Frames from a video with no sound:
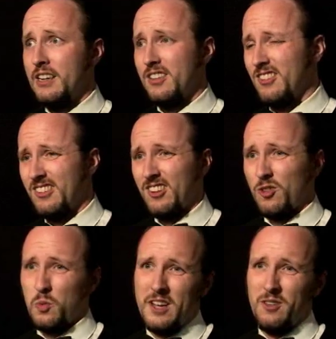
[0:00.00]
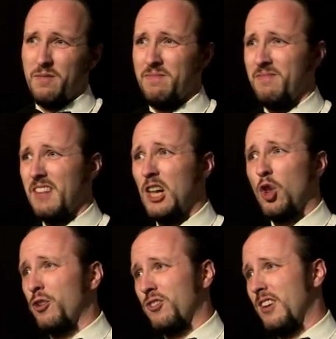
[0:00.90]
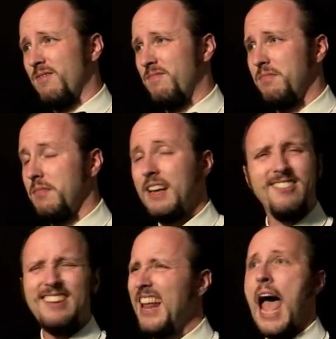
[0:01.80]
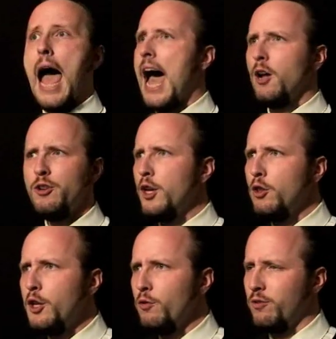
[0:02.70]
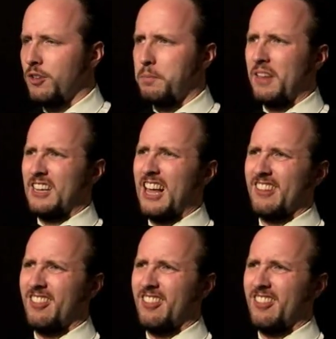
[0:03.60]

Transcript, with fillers: And she says, well, I lost it. And I said, how do you lose something like